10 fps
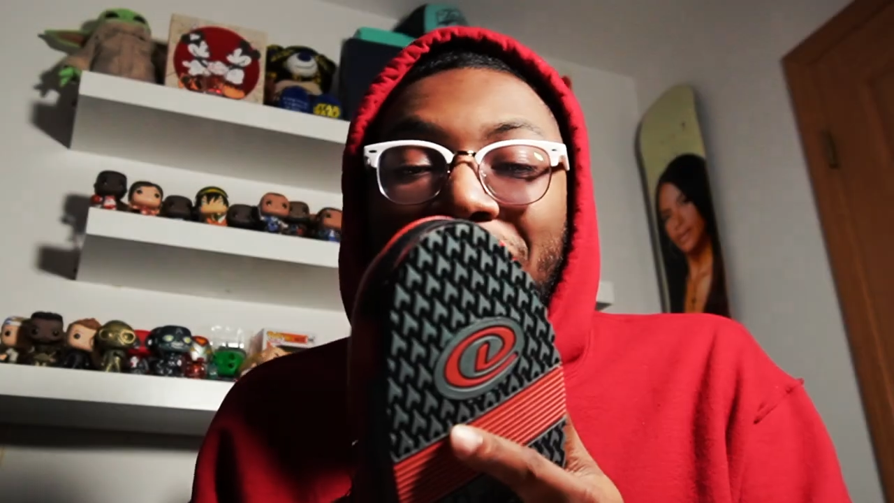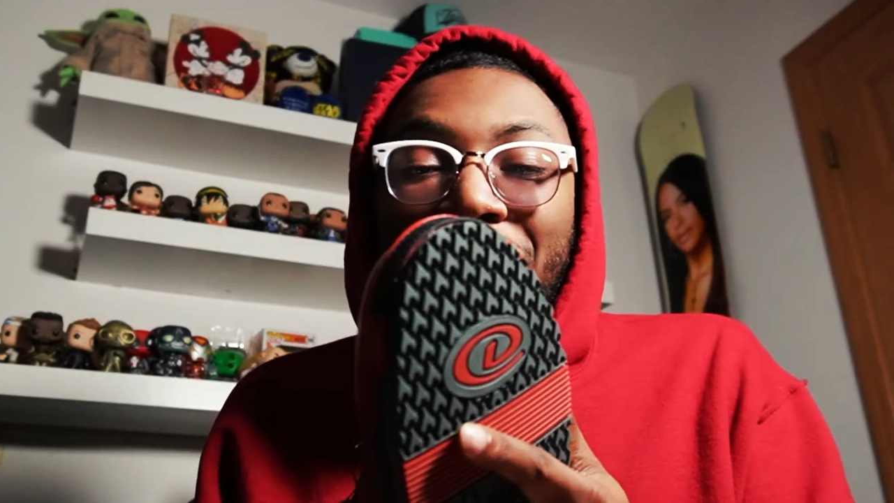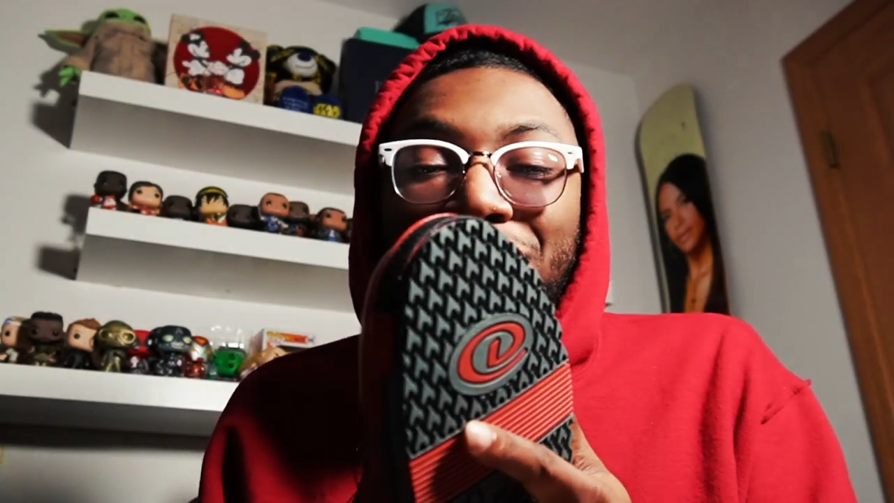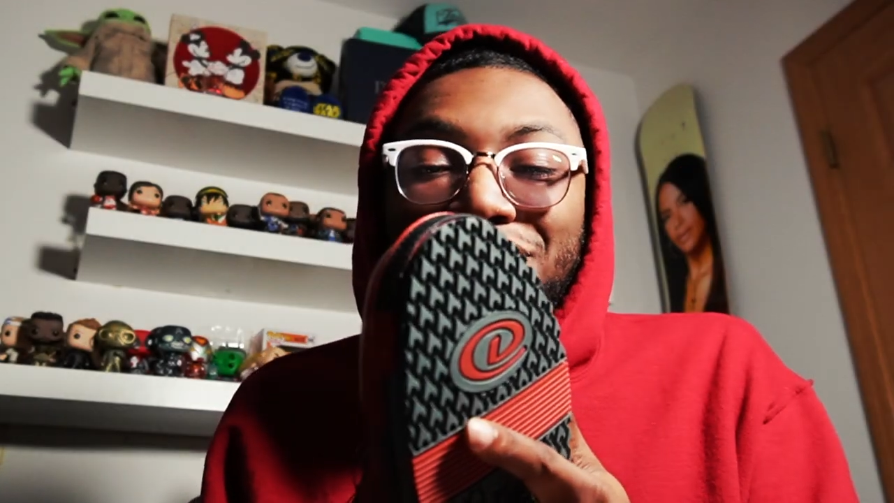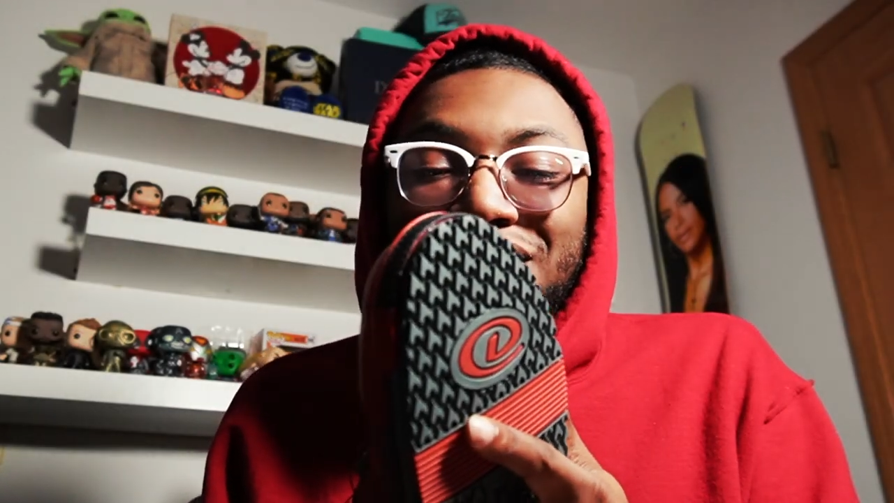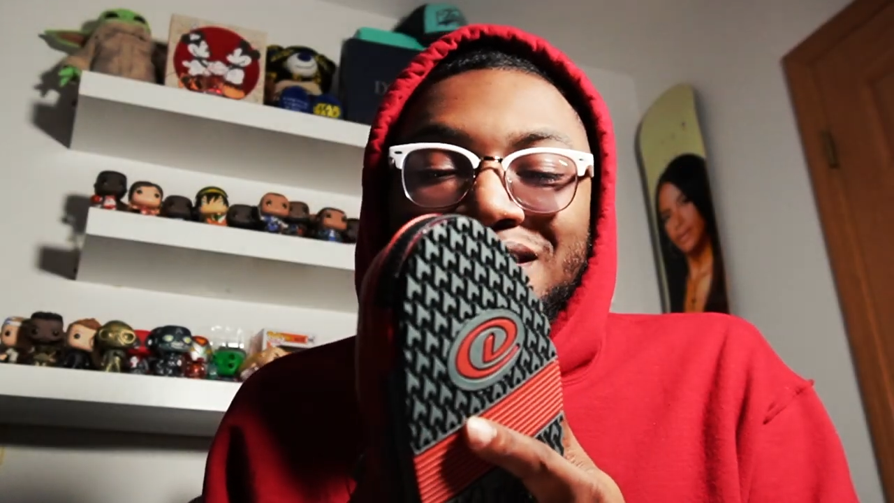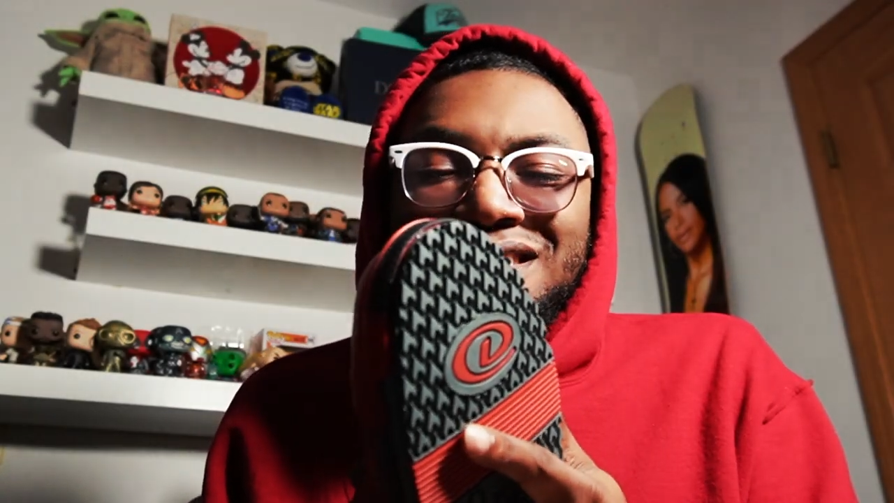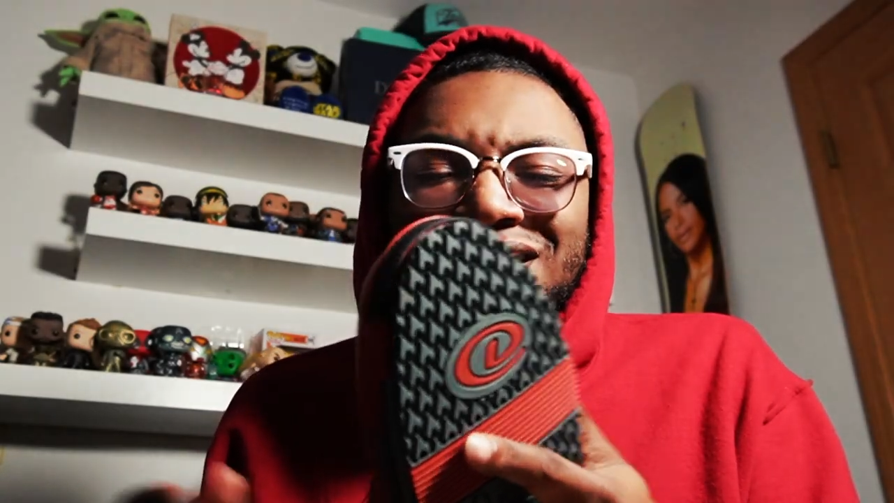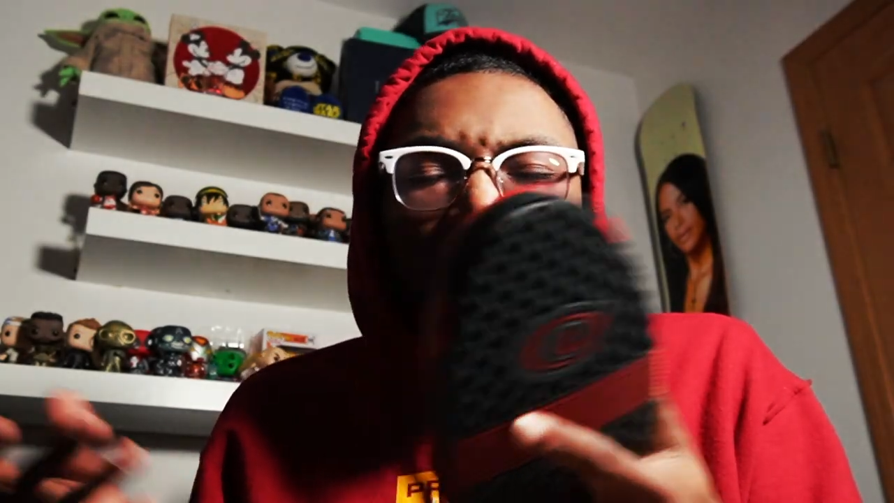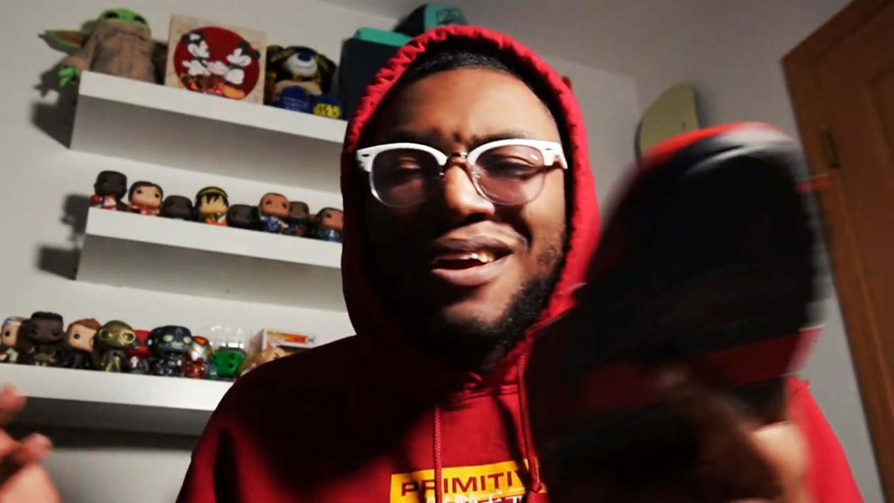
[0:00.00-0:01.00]
And
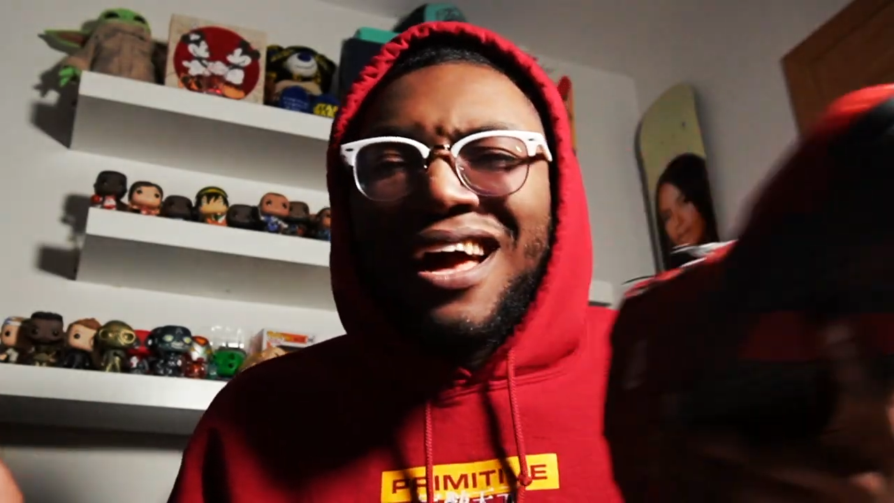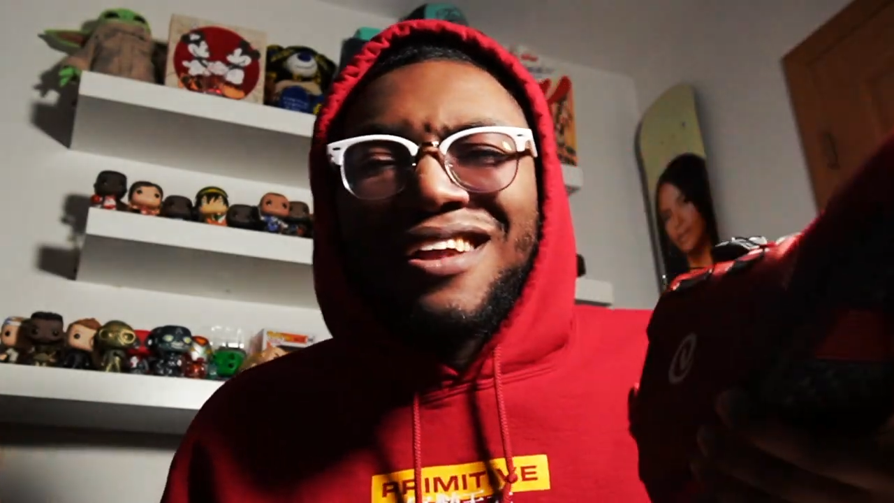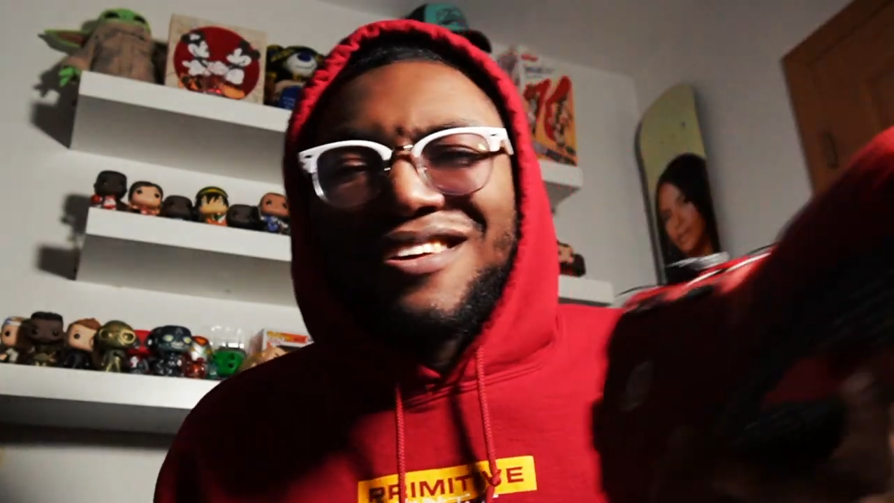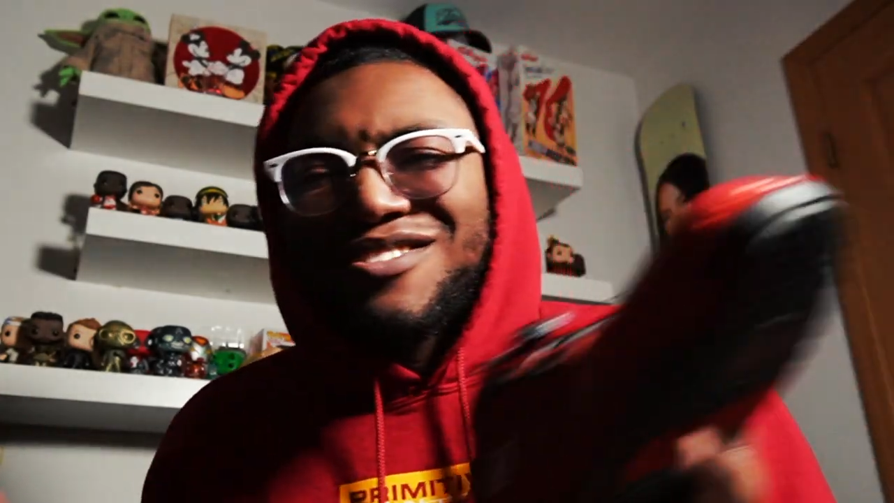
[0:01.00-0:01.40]
plus, we got